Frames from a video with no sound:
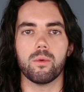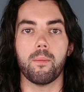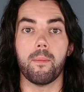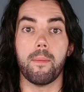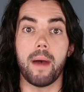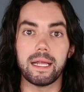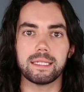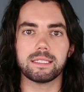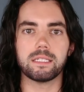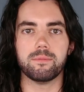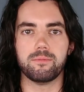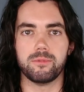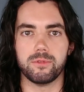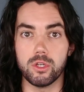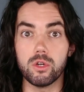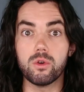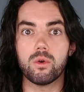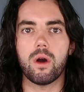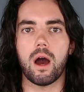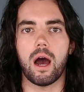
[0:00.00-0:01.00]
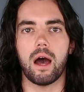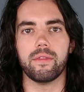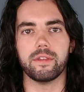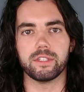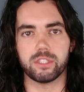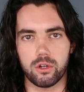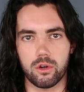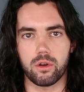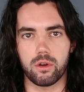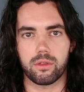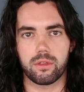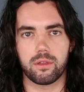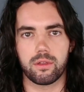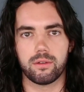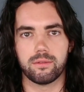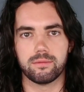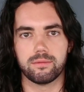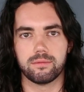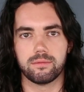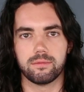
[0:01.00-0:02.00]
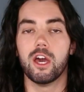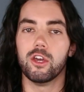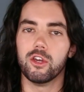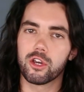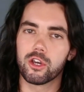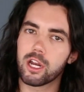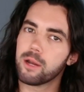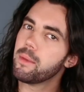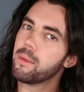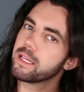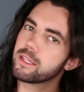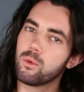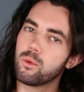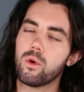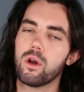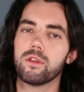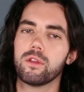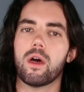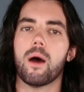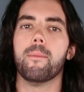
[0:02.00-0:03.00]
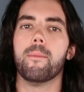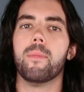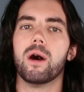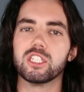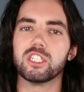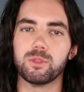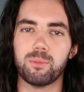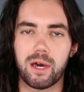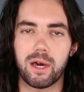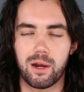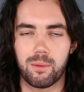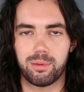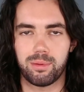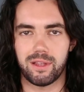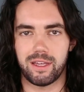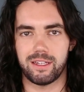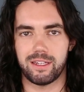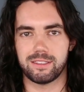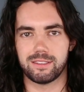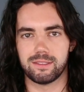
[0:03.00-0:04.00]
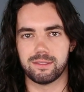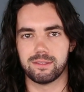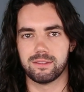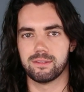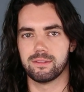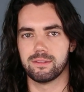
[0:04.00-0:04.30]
were meant to do on this earth. You're gonna make the world a much better place.